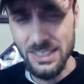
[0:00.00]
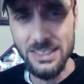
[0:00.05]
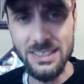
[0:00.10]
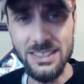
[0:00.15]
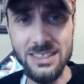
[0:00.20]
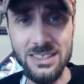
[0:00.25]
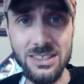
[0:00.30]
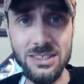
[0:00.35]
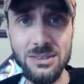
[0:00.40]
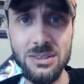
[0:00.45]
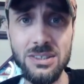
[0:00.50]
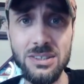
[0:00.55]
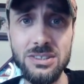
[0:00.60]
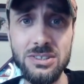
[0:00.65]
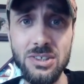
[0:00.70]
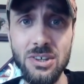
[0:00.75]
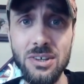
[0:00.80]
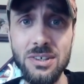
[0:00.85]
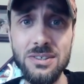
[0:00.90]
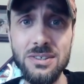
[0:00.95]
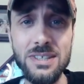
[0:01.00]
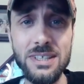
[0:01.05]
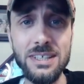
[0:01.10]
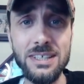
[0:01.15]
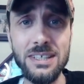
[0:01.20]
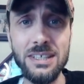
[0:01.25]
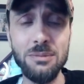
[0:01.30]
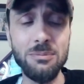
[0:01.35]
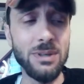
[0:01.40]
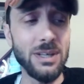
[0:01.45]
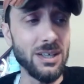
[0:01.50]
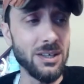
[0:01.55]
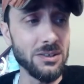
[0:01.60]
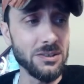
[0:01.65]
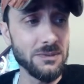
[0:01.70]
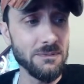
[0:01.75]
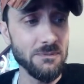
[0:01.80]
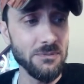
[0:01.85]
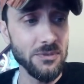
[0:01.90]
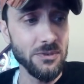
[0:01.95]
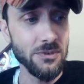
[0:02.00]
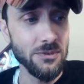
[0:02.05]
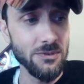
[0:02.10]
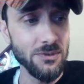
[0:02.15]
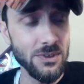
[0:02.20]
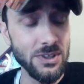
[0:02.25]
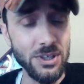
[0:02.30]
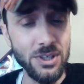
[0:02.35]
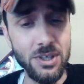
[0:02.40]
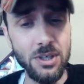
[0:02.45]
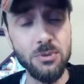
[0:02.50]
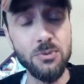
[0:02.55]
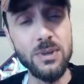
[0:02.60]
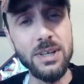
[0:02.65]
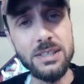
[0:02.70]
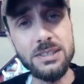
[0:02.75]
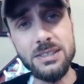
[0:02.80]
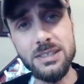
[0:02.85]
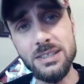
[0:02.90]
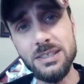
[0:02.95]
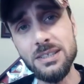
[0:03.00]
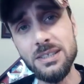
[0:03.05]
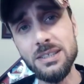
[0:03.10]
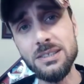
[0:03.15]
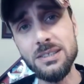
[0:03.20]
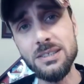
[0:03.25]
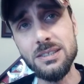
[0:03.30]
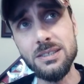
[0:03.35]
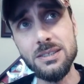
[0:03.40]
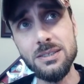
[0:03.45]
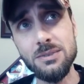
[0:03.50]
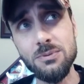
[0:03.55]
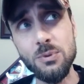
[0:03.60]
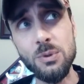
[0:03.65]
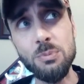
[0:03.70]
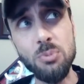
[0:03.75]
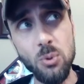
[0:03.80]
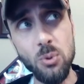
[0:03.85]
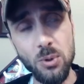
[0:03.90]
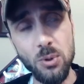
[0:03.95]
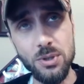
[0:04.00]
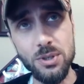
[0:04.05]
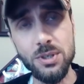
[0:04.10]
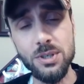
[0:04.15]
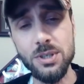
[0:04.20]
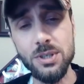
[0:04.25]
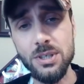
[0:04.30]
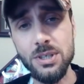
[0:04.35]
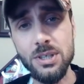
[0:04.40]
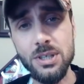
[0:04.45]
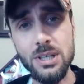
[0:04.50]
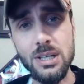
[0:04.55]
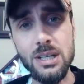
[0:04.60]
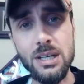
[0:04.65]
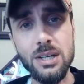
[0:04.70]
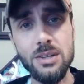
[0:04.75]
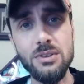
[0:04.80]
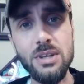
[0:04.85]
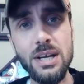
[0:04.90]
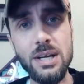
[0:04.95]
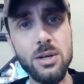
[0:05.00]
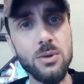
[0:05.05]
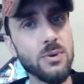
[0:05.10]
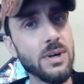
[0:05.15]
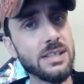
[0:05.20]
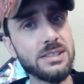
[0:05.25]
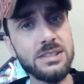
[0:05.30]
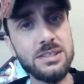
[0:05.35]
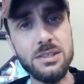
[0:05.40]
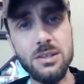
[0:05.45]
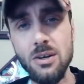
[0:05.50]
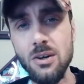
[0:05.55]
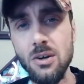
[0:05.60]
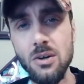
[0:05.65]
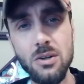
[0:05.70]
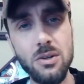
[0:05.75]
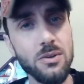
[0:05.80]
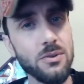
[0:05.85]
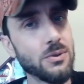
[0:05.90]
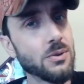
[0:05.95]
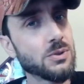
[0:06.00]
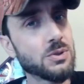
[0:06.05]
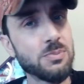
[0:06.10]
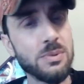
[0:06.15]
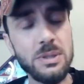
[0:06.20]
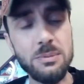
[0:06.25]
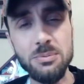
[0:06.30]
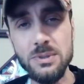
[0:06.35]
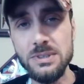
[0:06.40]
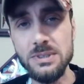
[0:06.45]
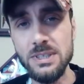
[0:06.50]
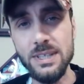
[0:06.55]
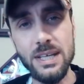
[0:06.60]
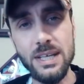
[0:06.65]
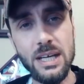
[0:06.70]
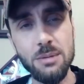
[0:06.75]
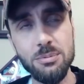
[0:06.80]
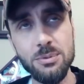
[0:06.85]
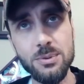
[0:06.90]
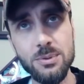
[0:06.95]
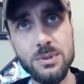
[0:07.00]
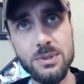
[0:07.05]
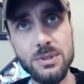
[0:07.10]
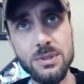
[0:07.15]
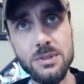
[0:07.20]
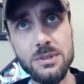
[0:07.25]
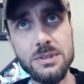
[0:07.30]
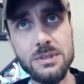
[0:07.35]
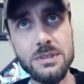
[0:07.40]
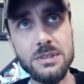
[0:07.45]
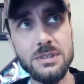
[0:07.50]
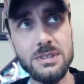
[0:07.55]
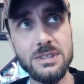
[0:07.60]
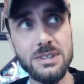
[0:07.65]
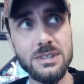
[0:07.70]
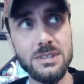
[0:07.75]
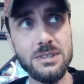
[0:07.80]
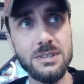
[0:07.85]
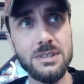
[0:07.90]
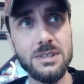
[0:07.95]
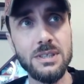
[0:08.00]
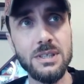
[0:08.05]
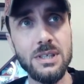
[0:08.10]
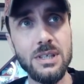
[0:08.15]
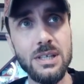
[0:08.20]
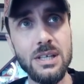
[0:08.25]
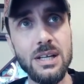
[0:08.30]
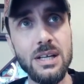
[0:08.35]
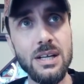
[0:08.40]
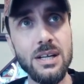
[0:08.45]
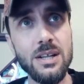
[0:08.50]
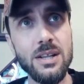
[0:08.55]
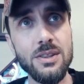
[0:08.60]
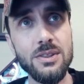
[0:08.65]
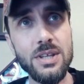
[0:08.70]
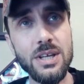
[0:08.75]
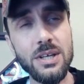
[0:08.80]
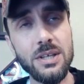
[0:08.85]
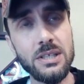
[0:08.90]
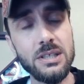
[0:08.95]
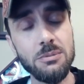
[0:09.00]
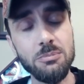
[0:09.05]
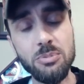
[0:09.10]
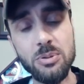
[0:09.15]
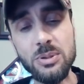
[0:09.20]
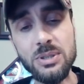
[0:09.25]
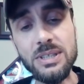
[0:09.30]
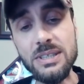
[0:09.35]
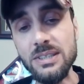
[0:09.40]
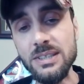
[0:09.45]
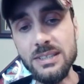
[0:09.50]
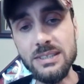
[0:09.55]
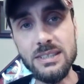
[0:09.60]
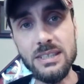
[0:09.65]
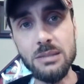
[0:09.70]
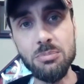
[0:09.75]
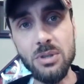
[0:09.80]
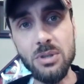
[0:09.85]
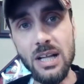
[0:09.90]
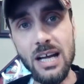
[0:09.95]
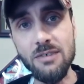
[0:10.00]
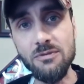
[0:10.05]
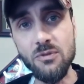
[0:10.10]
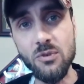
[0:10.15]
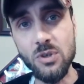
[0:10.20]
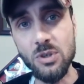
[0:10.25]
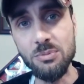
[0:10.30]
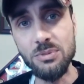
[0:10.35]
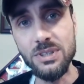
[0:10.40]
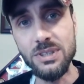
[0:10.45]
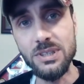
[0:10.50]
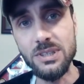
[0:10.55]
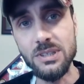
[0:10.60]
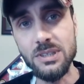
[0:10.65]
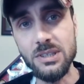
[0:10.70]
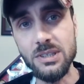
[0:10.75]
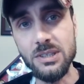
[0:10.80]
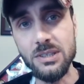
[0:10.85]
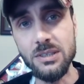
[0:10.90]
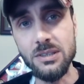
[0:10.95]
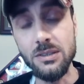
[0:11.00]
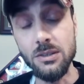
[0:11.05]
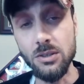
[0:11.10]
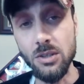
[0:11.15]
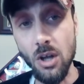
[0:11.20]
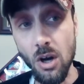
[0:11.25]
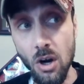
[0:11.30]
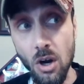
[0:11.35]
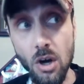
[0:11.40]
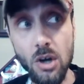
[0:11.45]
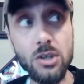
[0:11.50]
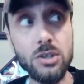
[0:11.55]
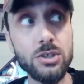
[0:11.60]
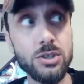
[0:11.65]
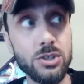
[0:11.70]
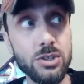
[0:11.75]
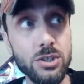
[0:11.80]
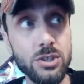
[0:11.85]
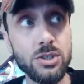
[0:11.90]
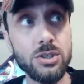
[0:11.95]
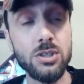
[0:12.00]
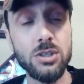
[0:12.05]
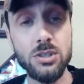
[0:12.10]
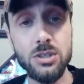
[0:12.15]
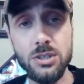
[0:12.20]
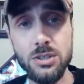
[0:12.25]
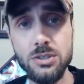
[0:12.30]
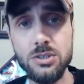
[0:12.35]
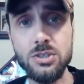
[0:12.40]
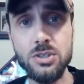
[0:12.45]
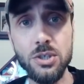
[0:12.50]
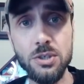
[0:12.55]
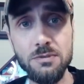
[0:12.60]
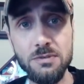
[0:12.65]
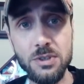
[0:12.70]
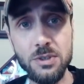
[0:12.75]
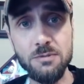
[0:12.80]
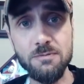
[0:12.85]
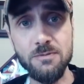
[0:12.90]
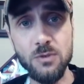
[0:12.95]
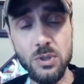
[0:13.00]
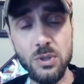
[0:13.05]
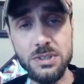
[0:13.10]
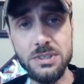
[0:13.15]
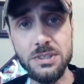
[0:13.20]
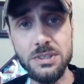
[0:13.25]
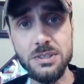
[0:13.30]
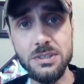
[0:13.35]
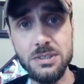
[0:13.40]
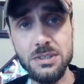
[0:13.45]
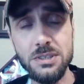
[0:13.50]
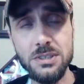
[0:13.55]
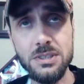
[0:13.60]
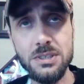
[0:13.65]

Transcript: to start thinking about they're arresting this reporter. They arrested all of those people at the Capitol Hill incident. They're completely deplatforming large conservative voices.